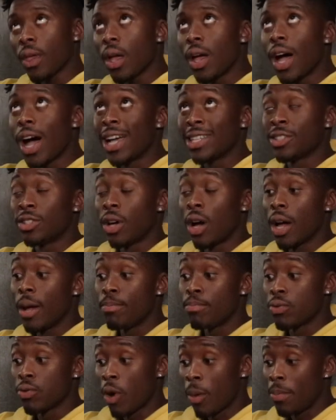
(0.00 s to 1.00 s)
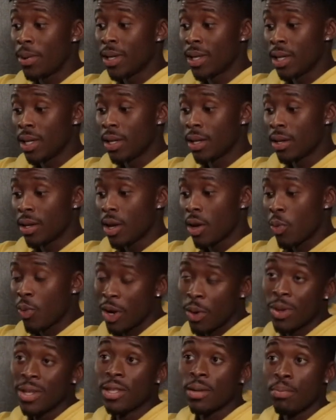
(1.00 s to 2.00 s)
I started properly when I
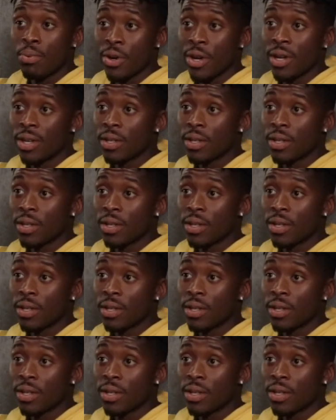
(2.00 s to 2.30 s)
went to Brit.